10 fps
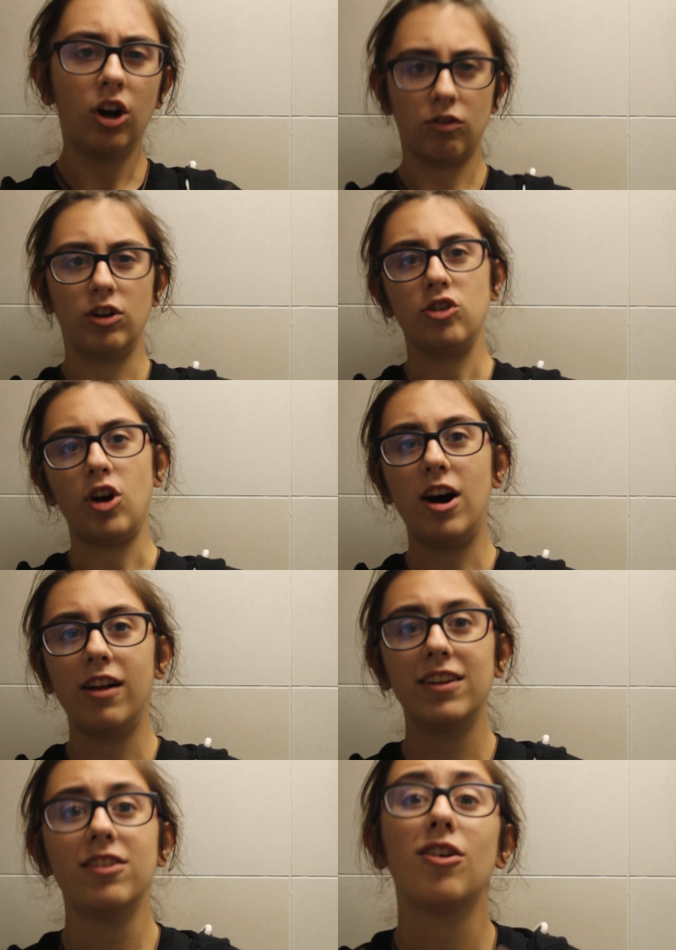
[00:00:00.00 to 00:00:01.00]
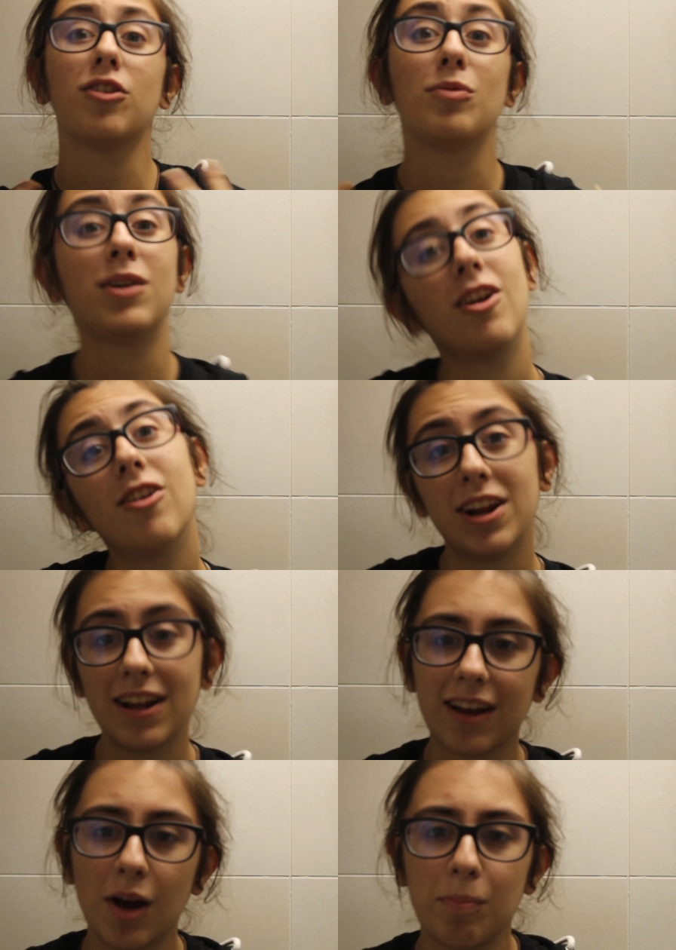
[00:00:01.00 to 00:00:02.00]
Ridge Holland's also another name
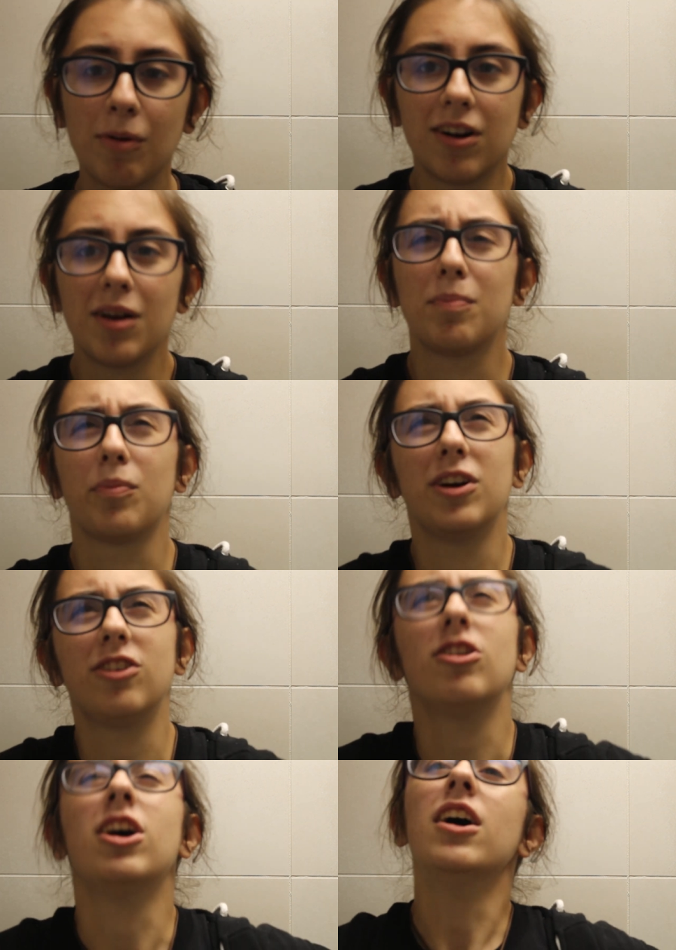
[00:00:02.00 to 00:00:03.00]
that got brought up, which